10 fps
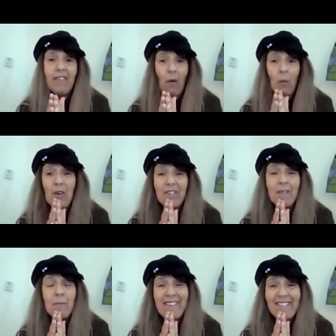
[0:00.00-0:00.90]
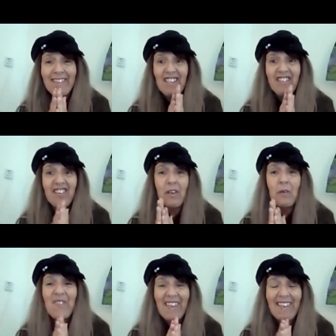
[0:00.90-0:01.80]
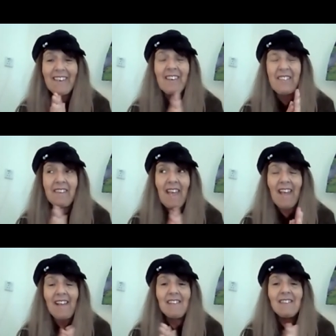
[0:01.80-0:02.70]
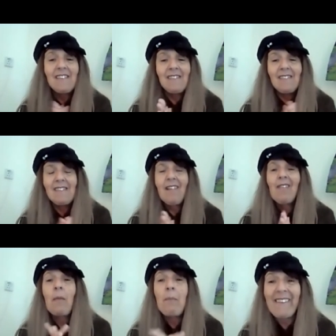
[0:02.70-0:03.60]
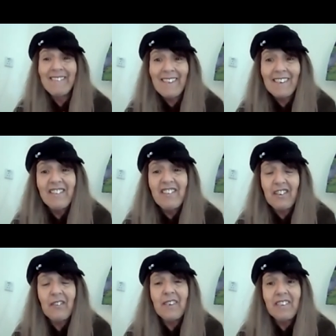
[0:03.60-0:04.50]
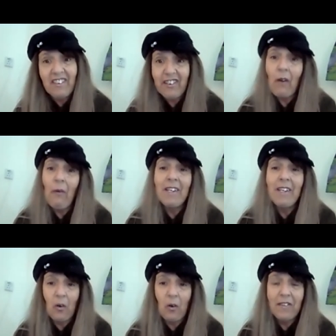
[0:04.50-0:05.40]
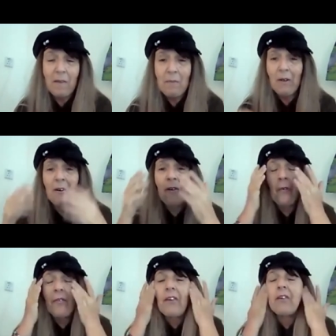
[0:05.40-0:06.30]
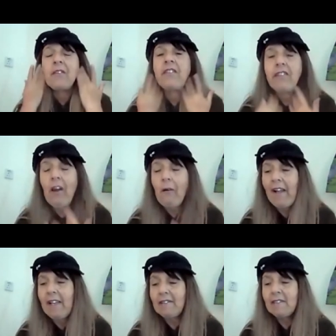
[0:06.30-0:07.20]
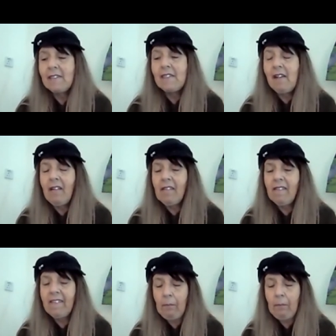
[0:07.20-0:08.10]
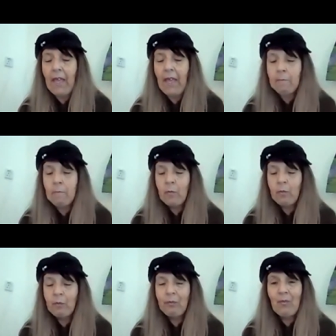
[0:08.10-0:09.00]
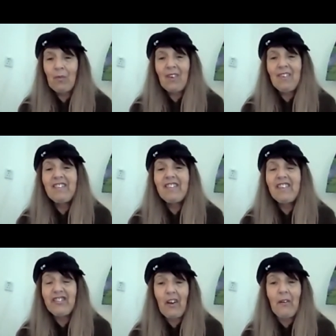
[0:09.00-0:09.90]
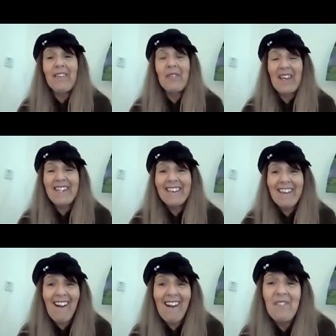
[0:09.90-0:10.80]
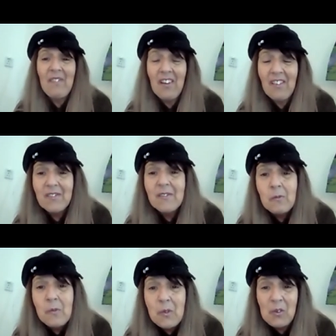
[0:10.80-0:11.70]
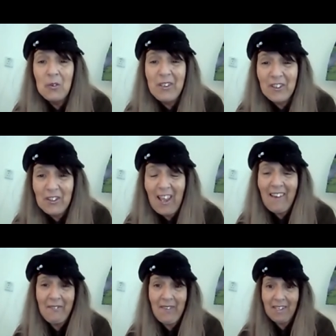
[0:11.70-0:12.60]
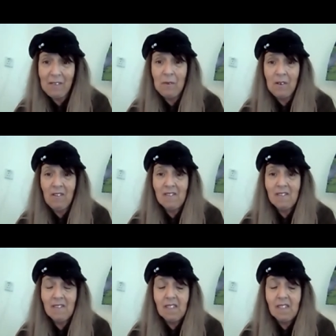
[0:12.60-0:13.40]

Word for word: So what's the best thing to do with the ego today? The best thing to do is to show it A Course in Miracles, or to show it something, to show it that it cannot rule your life anymore.